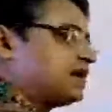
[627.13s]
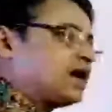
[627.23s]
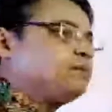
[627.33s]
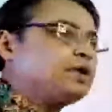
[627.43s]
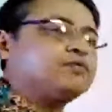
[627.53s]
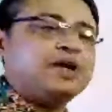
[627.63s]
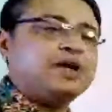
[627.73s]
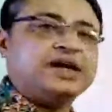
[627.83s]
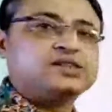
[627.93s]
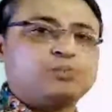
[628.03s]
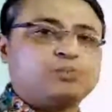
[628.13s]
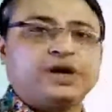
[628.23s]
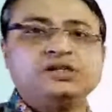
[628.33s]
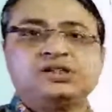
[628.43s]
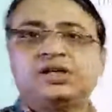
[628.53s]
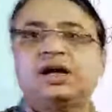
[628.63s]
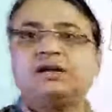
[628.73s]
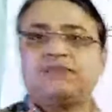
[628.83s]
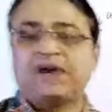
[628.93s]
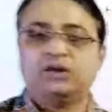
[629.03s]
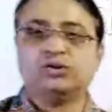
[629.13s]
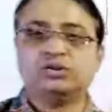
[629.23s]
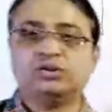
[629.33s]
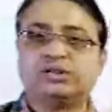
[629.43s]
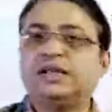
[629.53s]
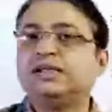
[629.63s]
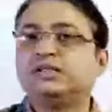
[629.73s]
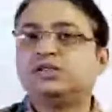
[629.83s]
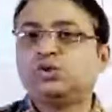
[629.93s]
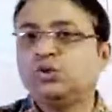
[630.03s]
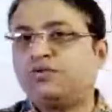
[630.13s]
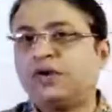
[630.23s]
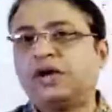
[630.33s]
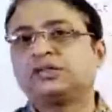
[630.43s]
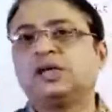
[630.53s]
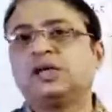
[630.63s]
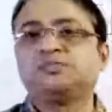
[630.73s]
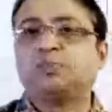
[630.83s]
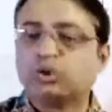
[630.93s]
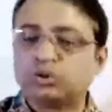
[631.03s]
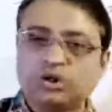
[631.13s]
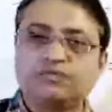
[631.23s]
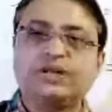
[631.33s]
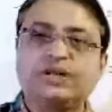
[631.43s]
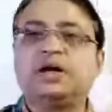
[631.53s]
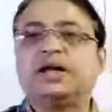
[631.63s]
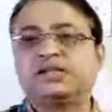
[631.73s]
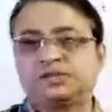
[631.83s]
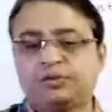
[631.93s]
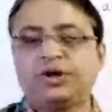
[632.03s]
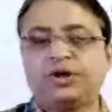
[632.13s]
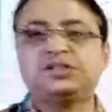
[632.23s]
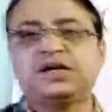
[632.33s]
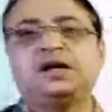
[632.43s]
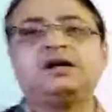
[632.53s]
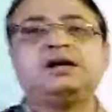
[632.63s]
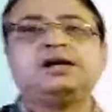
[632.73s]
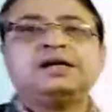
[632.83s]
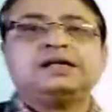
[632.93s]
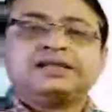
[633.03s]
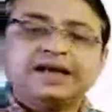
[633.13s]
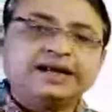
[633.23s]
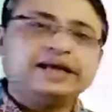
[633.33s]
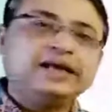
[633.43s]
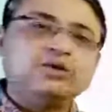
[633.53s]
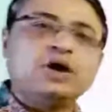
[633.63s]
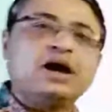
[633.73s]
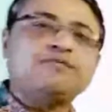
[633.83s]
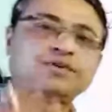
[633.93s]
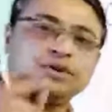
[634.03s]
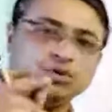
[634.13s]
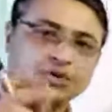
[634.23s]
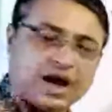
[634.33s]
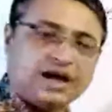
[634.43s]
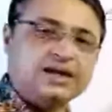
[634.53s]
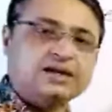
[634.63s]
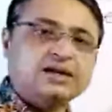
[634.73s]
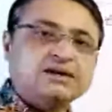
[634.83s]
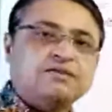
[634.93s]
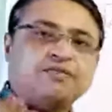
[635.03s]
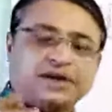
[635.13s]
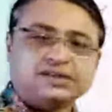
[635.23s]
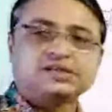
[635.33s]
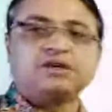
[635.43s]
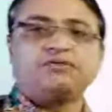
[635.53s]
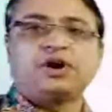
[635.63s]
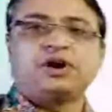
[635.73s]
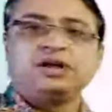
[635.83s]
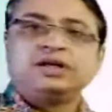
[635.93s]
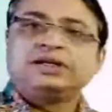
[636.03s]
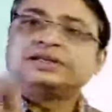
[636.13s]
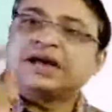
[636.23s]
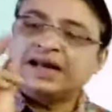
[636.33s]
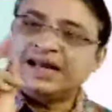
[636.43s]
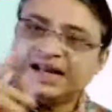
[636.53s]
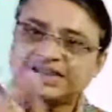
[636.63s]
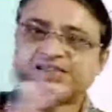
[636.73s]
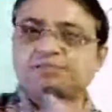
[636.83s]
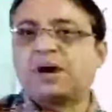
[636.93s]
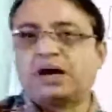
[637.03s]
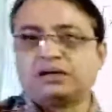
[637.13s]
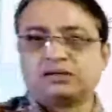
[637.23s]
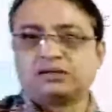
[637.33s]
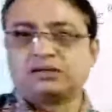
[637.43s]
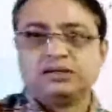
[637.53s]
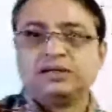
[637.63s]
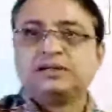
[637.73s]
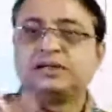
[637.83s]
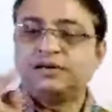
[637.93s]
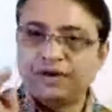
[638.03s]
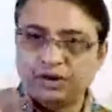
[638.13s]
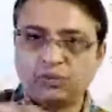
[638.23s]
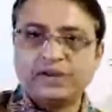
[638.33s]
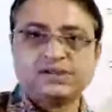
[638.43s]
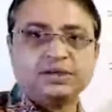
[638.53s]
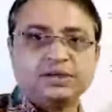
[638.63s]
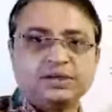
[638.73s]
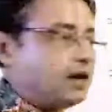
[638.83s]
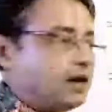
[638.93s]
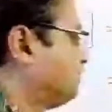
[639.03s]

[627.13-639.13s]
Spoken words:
type of exponential values, that is two functions, both of them are exponential, then you have to write first of all the s part, the frequency part.